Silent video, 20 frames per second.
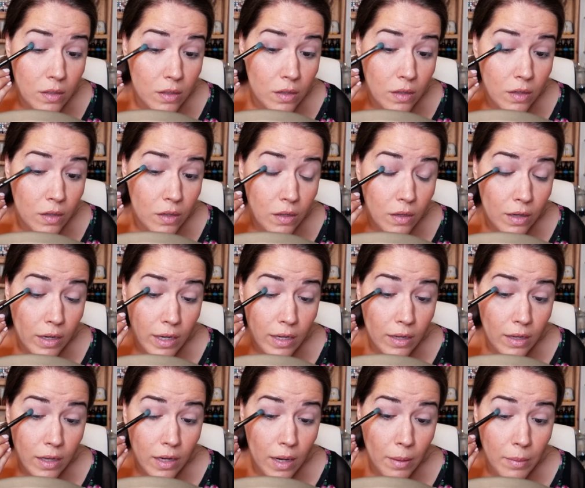Alright,
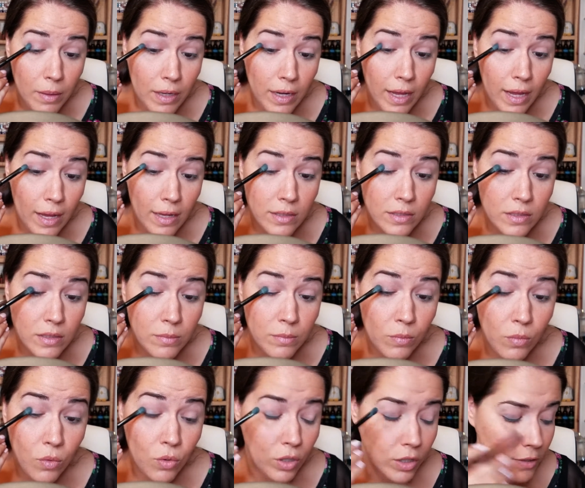and I'm going to add some
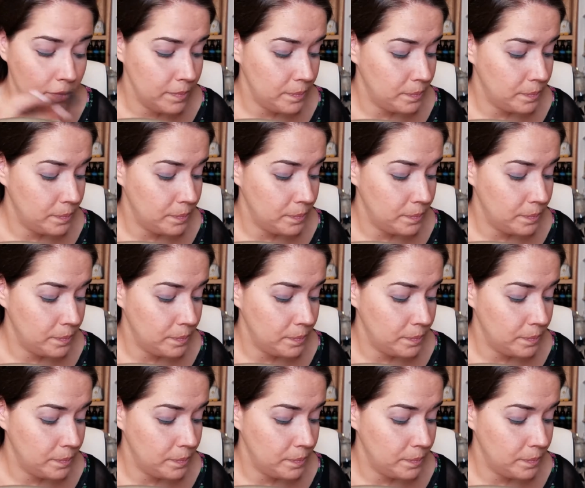more.